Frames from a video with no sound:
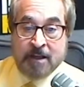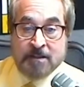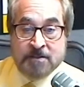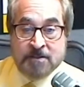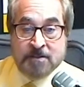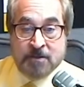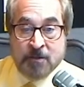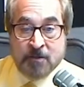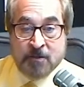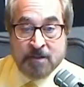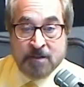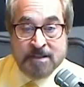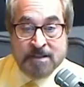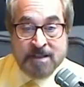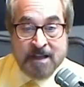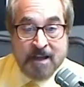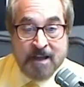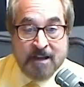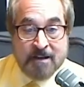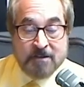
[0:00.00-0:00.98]
and students
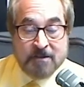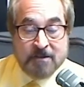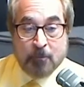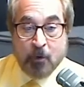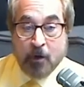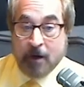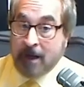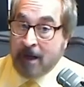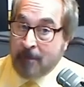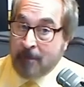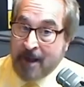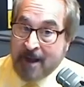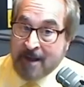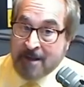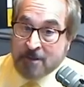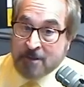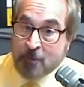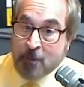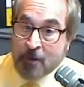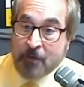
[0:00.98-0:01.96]
to bring a
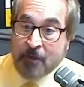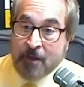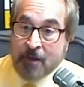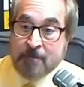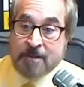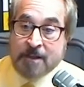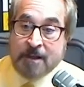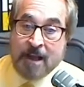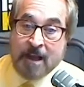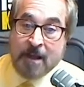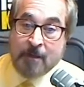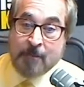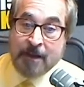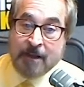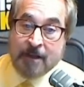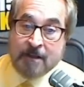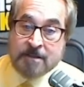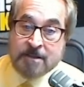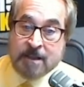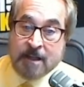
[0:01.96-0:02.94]
mask with them today
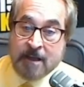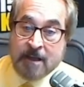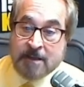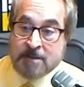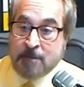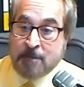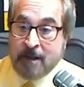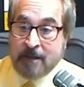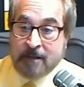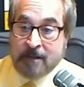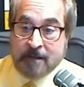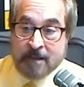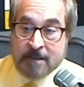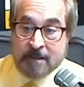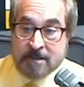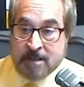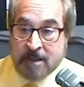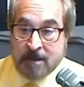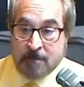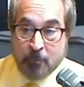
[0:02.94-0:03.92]
because they expected at
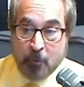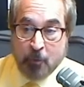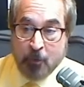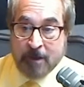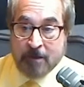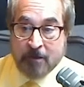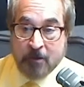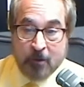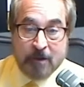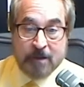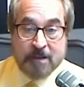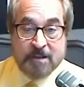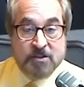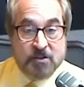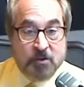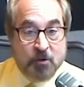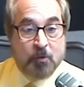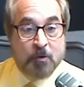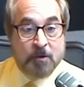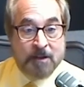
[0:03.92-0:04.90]
some point during the
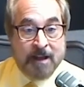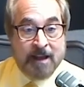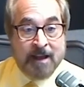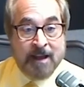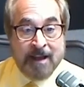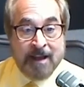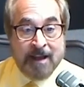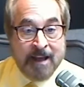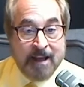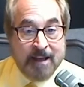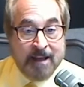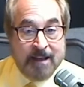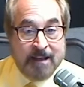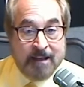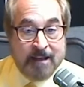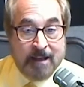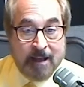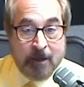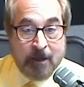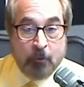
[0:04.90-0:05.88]
school day
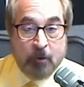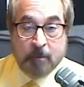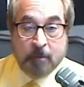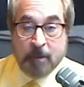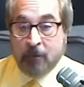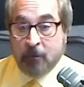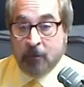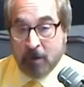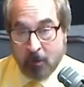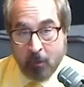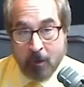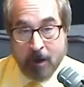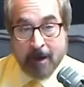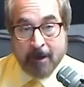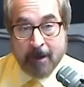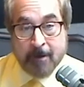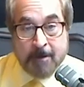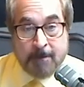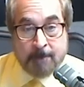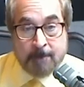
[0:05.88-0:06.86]
it would be required.
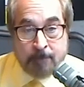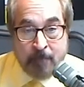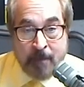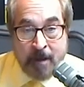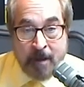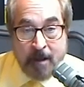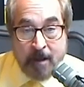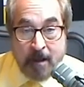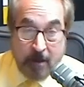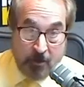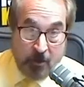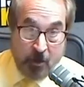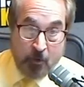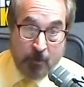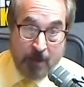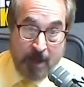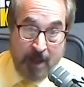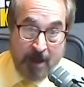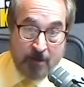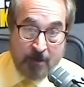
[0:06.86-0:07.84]
No
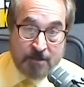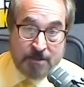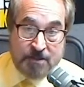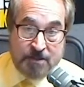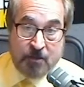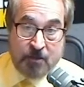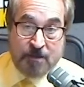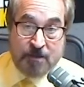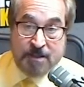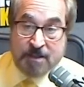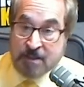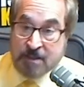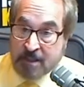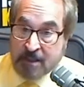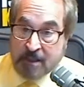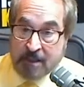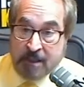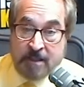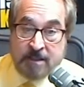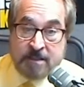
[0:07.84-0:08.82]
doubt, certain
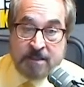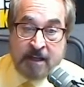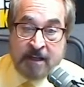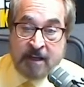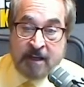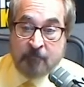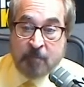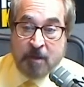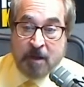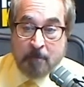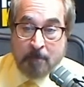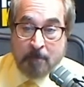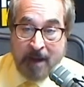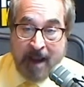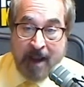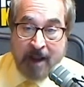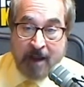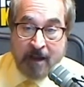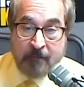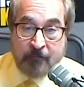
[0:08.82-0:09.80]
cities that have been
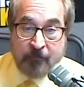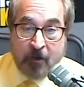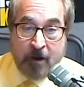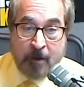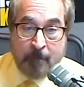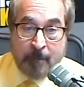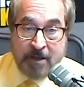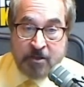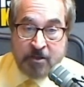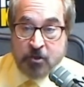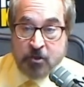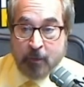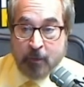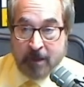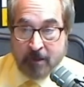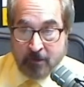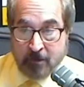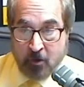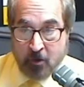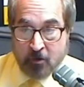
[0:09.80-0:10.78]
banned from
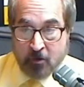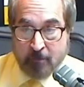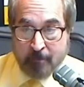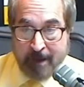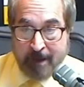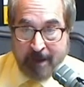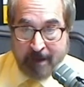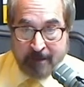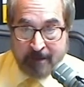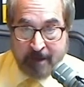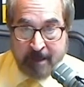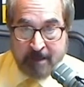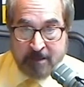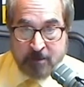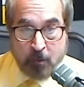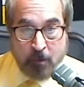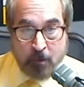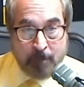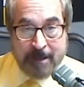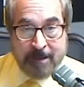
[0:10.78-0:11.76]
issuing local mandates
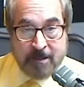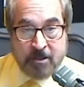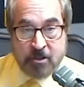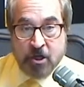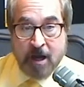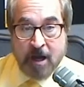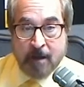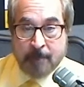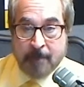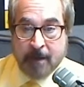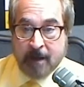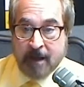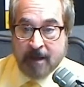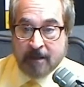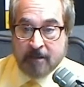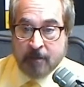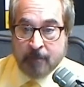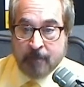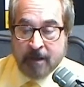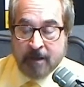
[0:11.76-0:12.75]
will be chomping
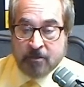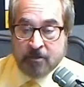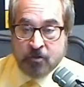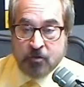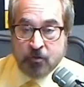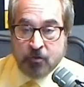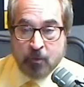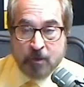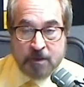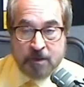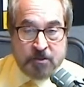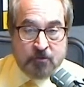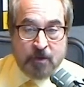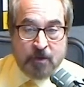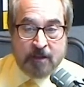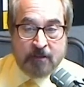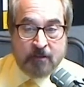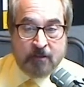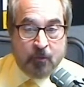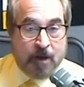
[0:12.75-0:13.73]
at the bit to
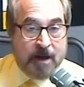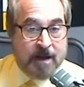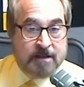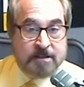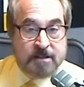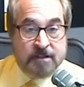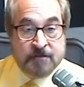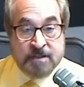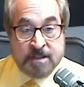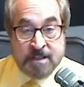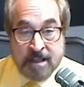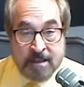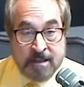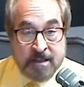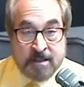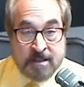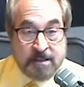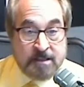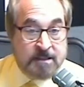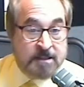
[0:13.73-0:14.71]
restrict the rights of
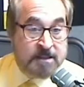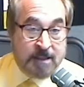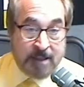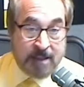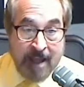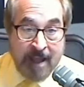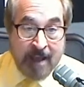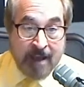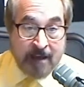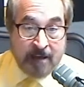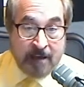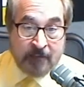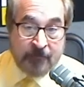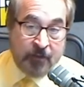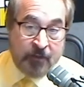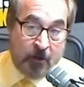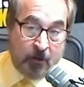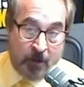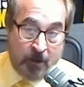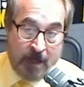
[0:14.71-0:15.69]
citizens again if
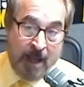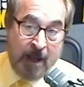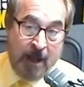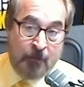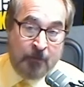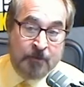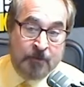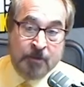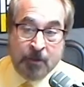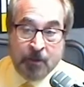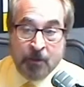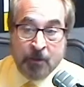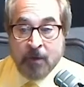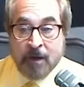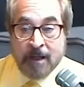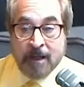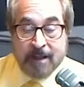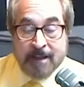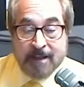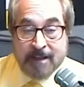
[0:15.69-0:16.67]
they're allowed to,
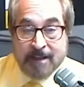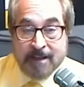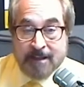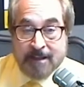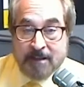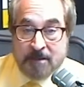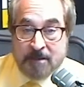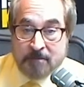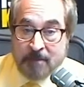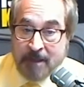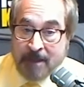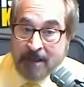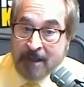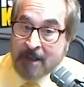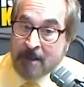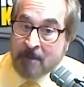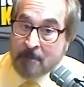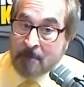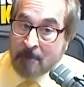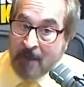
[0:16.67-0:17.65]
but
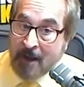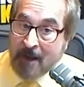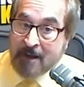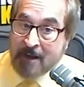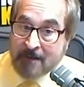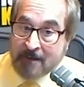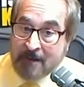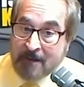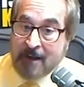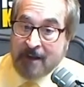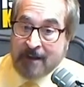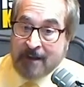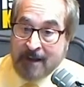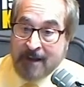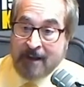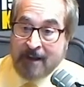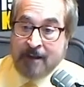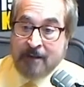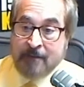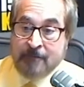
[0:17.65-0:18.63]
it might not
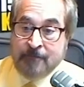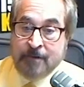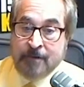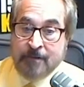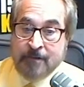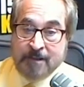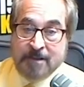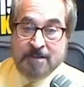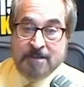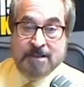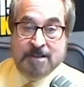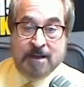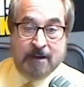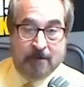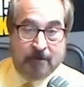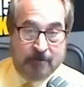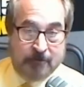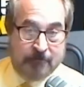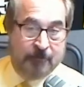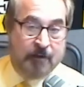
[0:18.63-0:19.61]
have the
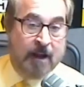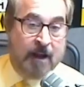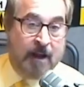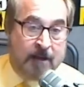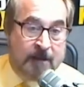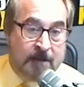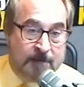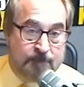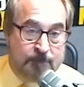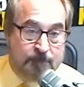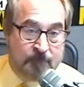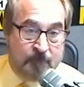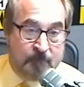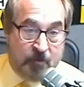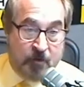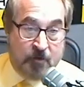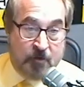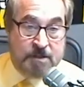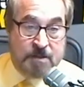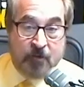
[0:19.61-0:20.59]
desired effect.
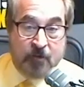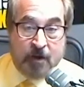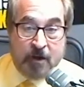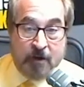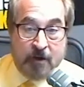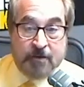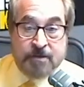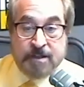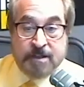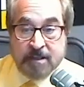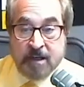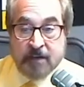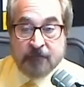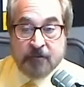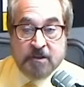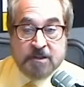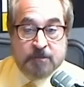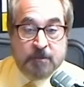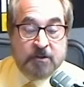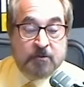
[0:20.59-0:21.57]
First of all, there's a
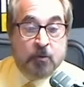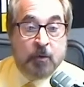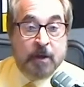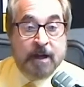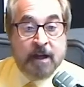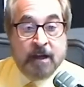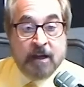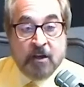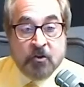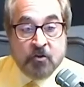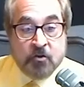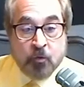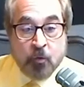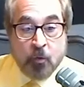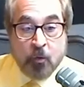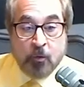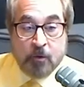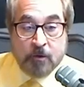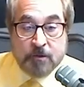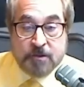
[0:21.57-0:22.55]
difference between a
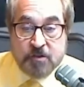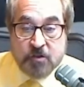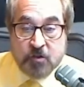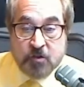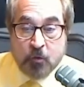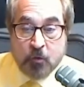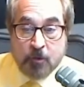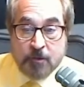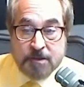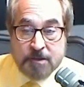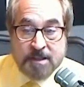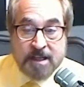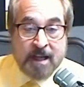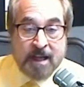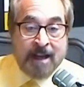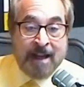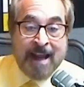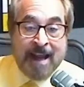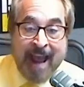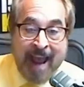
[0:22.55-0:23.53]
controlled school
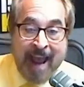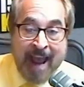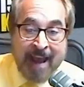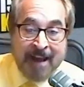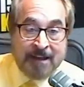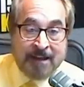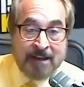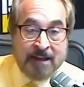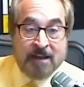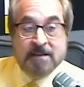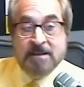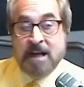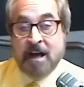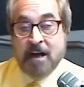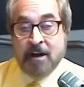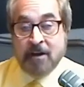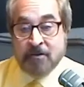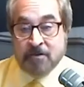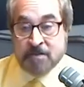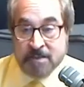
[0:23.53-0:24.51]
setting and an
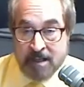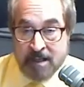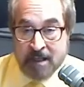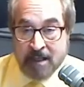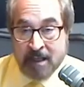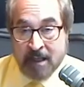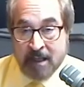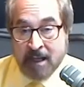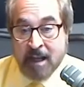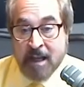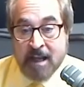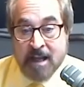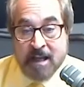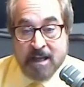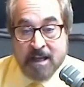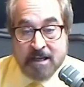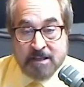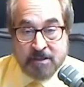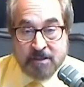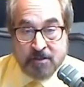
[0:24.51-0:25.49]
entire city.
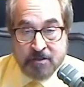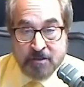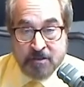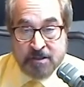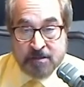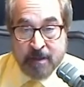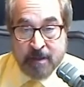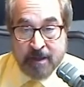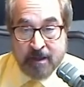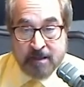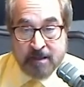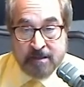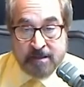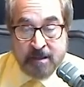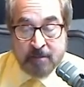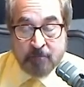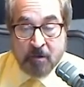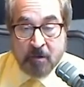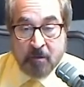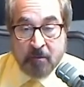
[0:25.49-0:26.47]
So just because
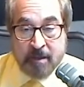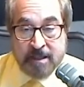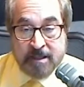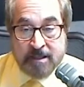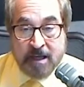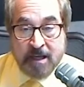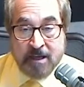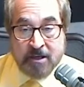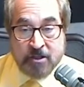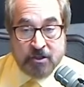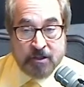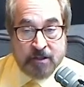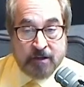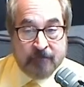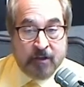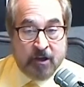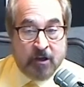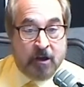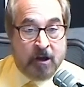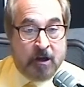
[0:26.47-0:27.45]
implementation of
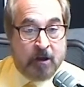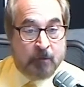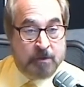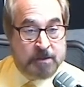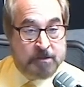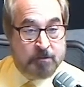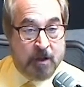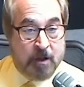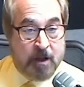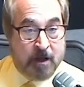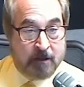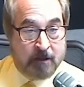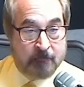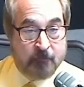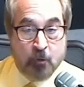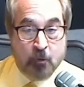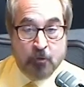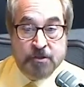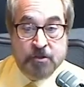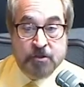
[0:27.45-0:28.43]
the law was blocked
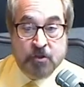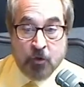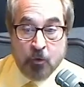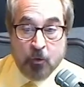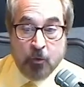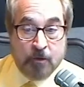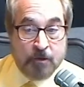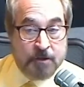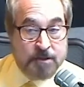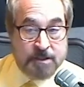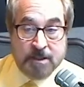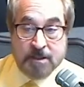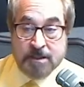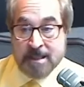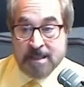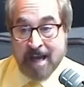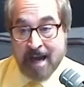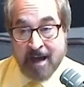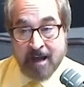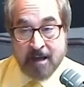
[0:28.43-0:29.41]
for schools does
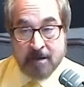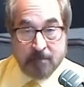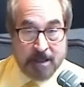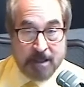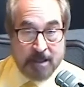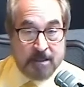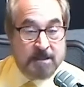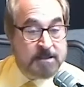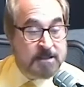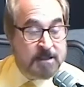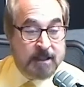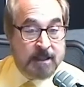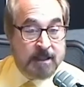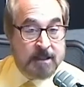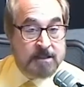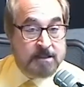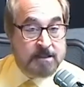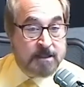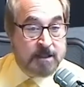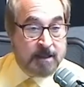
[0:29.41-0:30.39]
not mean
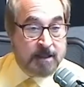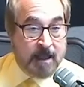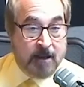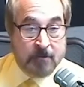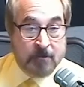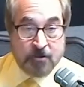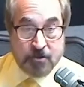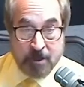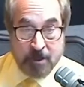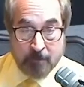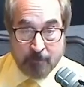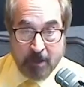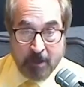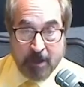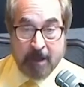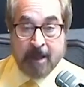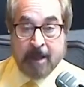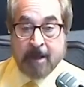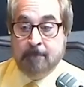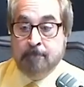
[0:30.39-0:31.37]
cities can now jump
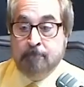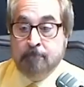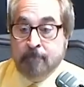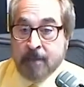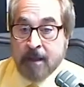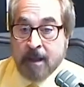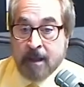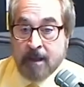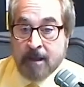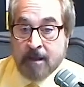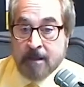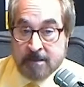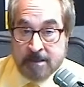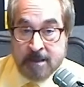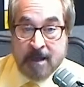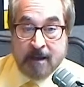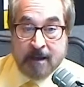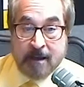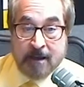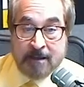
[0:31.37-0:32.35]
in.
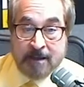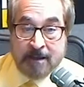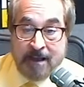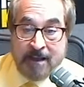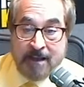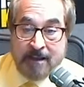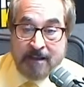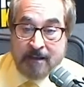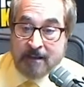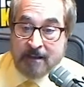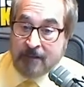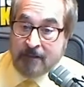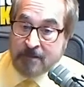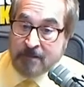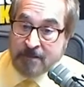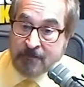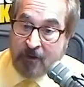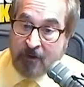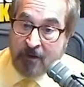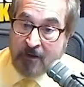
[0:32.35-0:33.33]
Second,
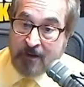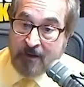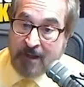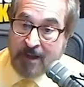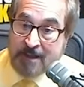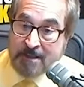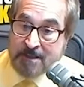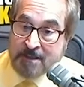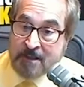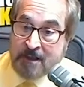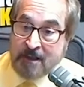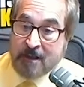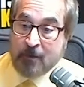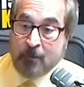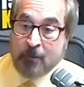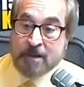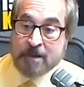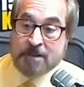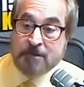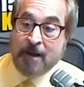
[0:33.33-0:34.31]
there's far less
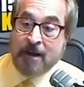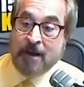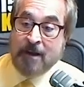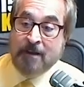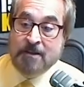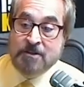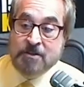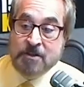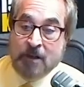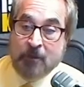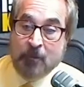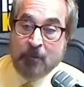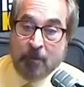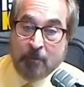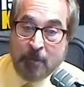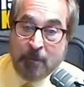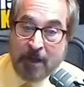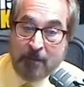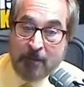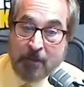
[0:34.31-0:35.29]
tolerance by the general
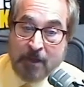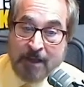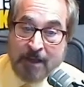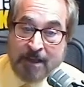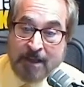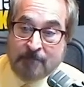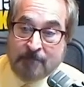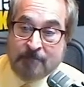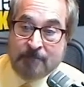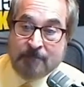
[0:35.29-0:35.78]
public